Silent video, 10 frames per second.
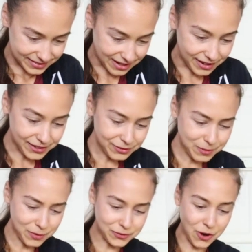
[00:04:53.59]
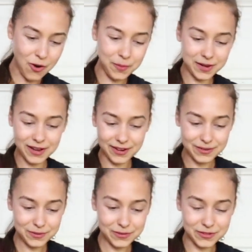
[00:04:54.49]
Aren't you supposed to open it? Aren't
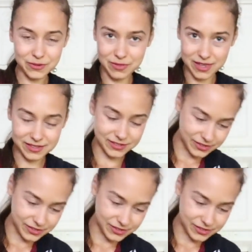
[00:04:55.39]
you supposed to do this